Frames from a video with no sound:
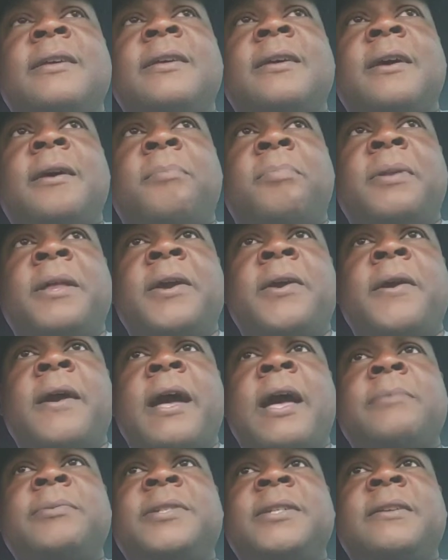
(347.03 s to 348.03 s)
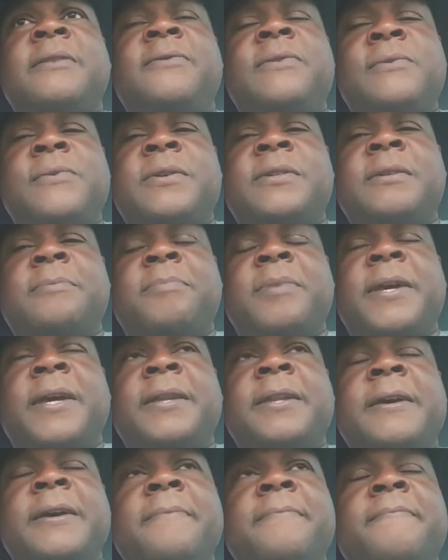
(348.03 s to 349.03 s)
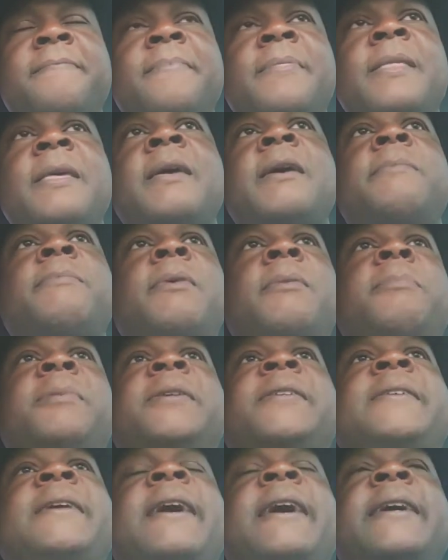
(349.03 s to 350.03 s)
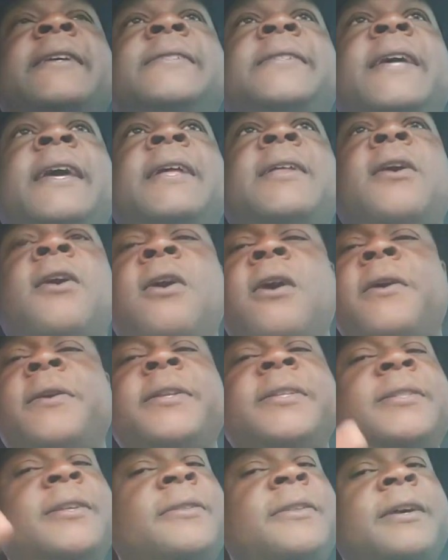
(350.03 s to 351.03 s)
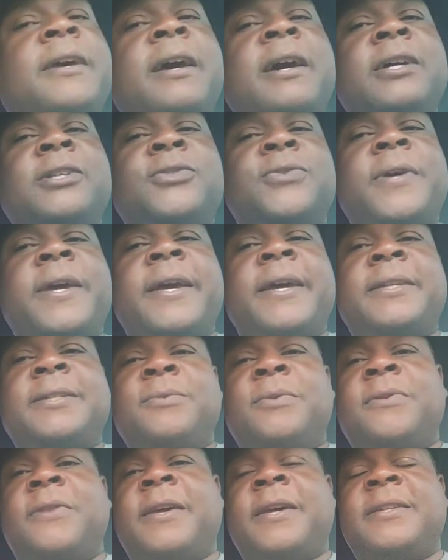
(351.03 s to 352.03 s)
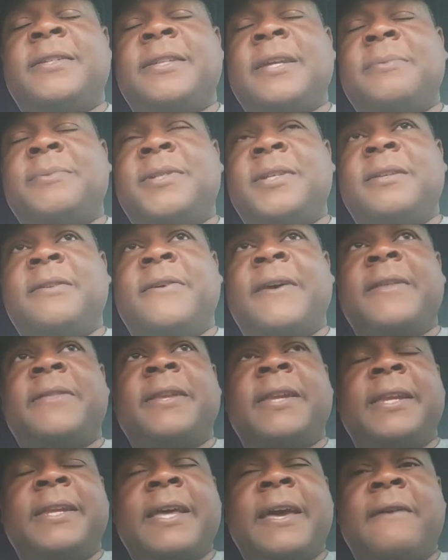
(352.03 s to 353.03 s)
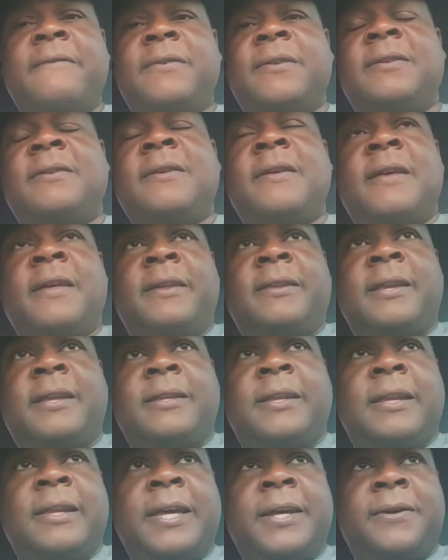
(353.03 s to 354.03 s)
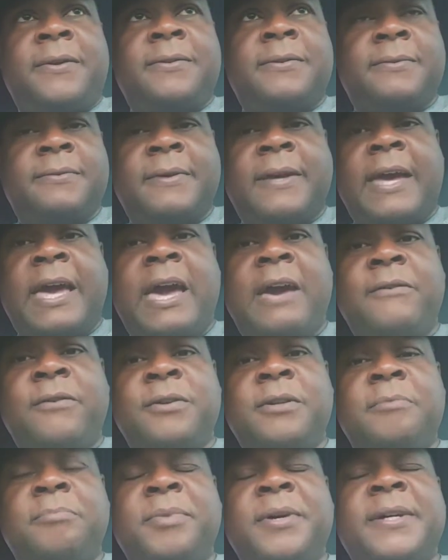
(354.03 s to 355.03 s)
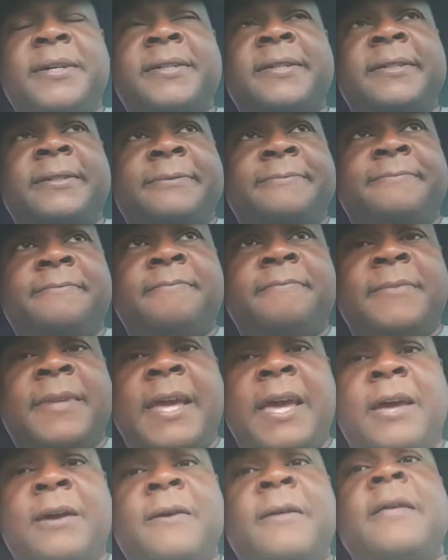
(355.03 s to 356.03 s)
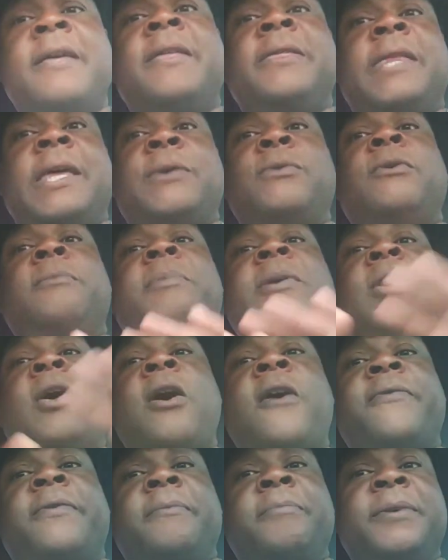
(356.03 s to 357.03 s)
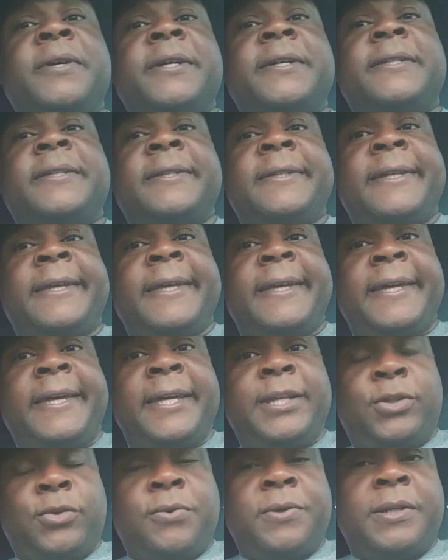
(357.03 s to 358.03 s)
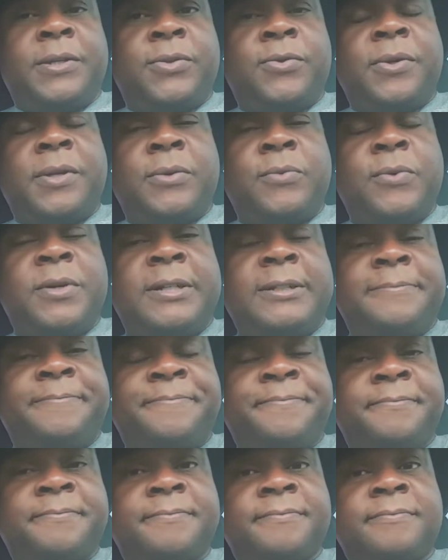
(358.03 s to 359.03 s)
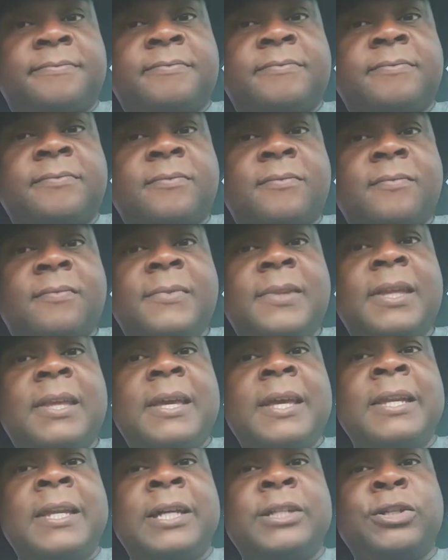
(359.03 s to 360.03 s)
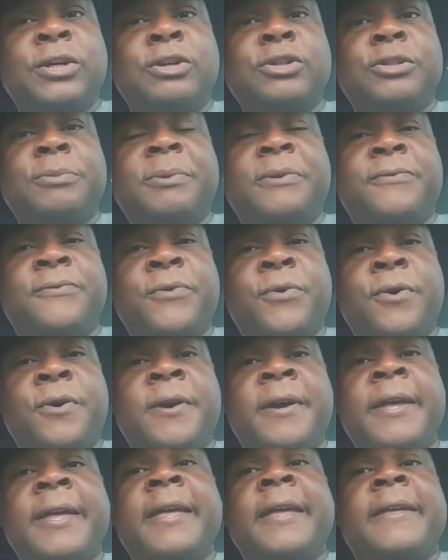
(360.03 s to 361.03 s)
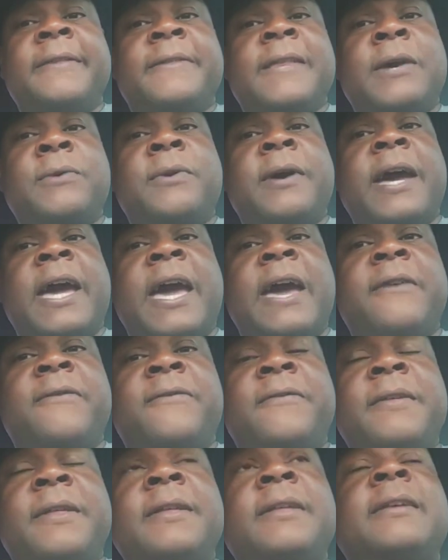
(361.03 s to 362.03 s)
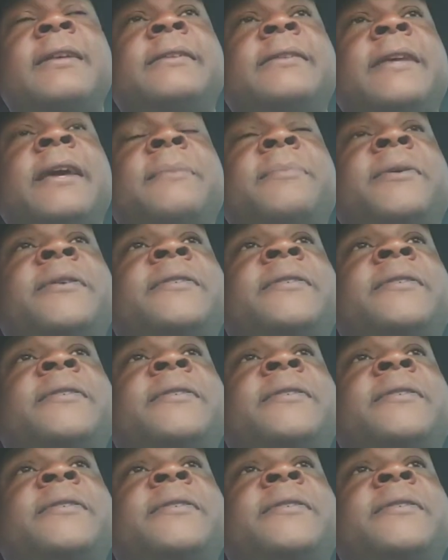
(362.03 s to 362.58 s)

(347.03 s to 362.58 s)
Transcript: a player option if he wants to pick it up. But besides that, all these other contracts, with the exception of Anthony Davis, that the Lakers have on the books now, they will be off the books in 2021. I told you before, they will have damn near